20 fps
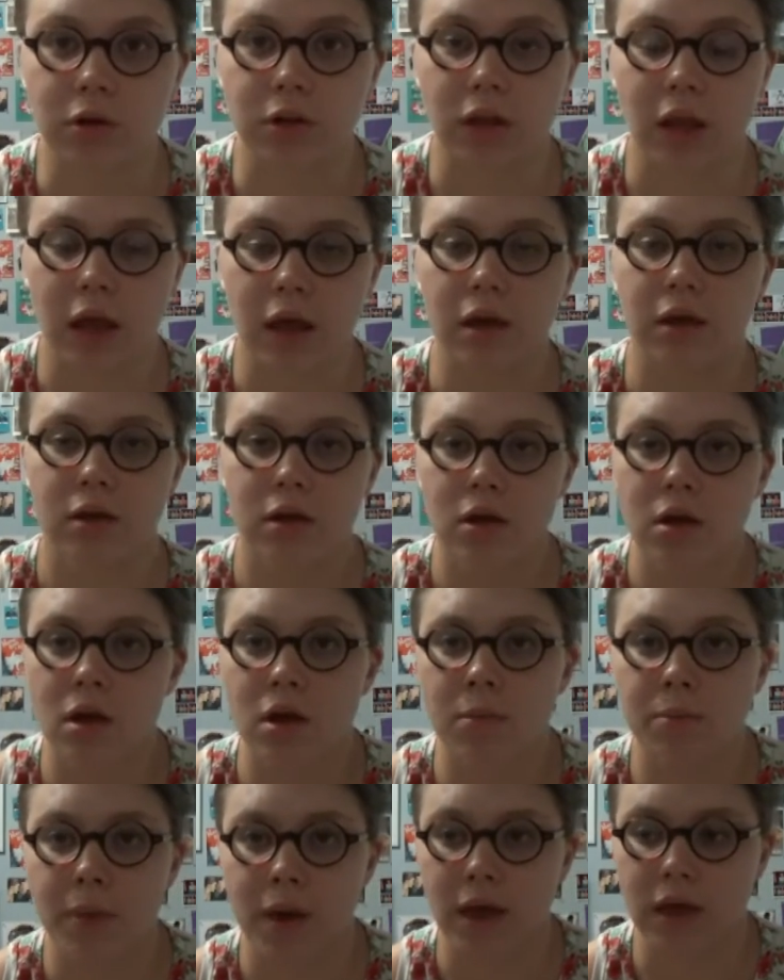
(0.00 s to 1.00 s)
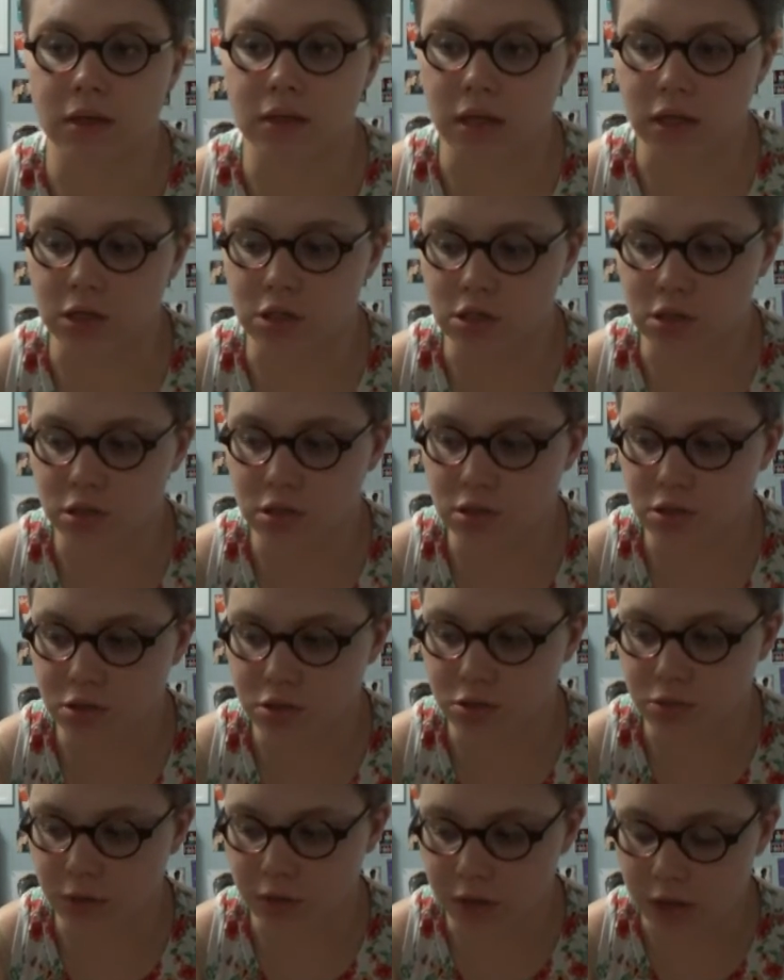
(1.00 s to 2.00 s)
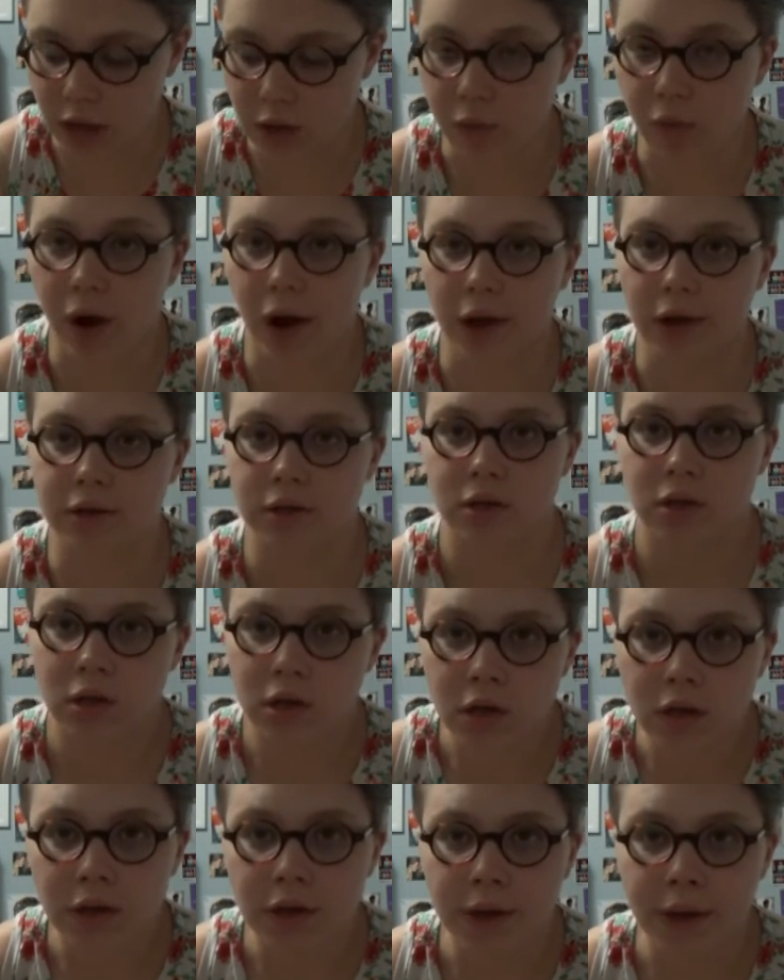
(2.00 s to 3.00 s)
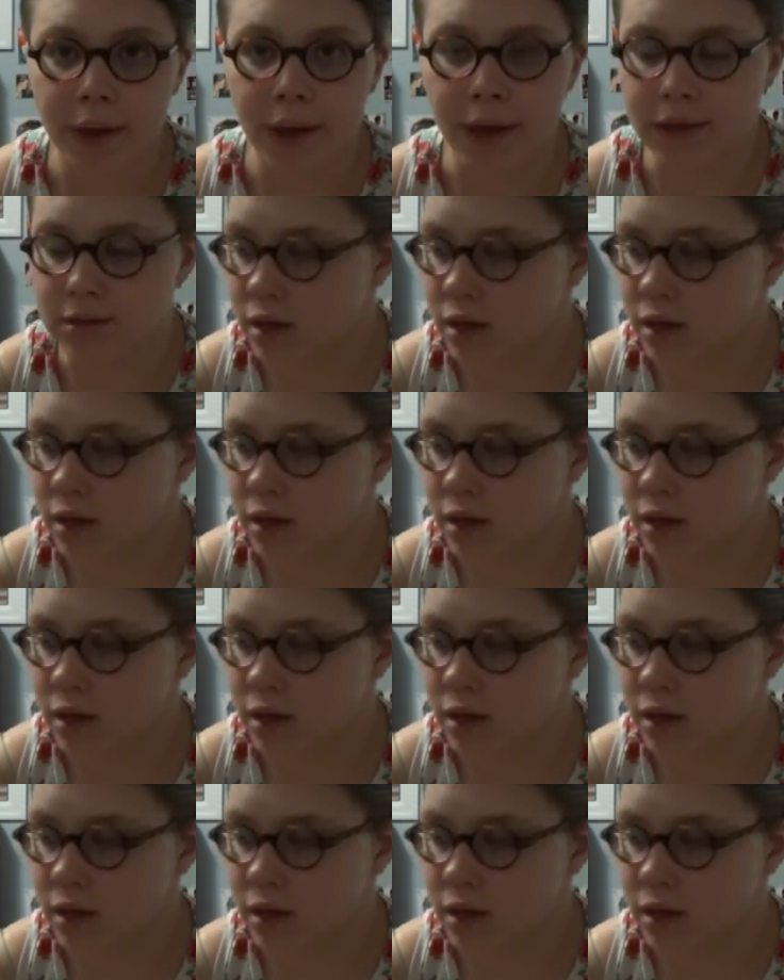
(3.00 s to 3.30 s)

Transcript: and like paying attention to what they want, it's